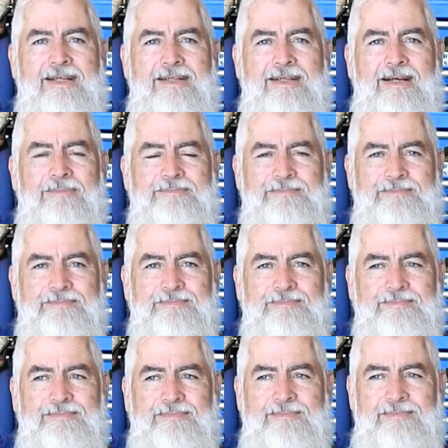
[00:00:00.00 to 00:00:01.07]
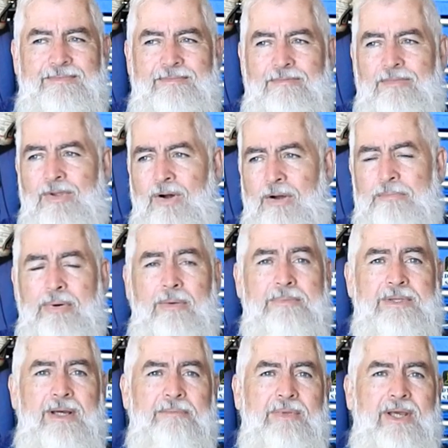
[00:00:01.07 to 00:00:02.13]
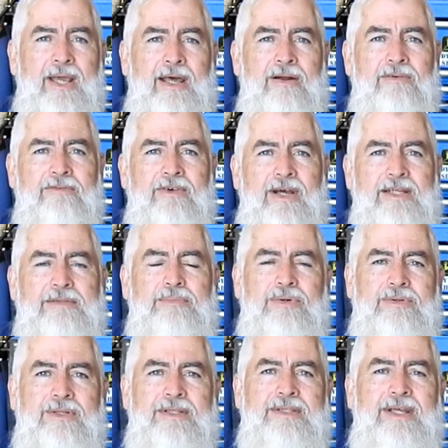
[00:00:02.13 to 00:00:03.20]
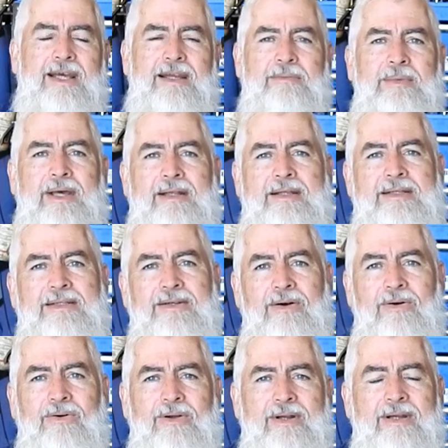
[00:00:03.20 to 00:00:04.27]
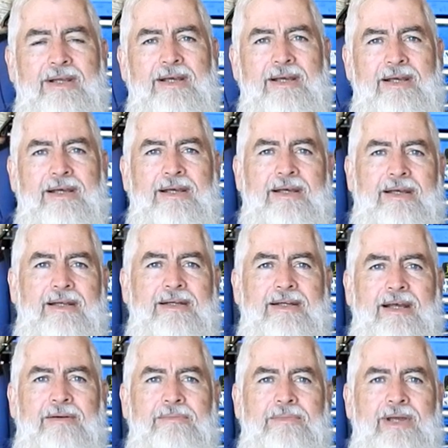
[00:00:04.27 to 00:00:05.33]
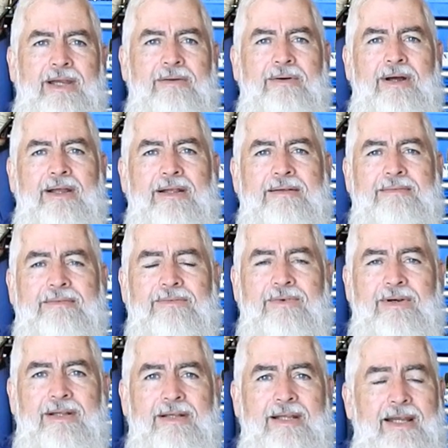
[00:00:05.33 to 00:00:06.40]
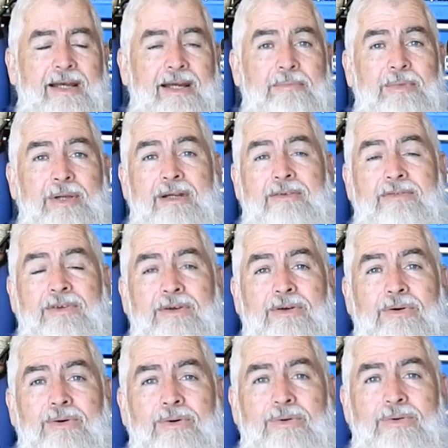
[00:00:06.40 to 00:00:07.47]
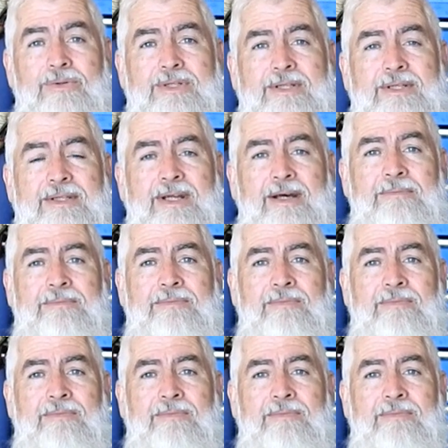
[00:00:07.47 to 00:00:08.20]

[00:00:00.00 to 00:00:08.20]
And I popped something out on Facebook just saying about this dog, and anyway, they ended up getting a few calls, and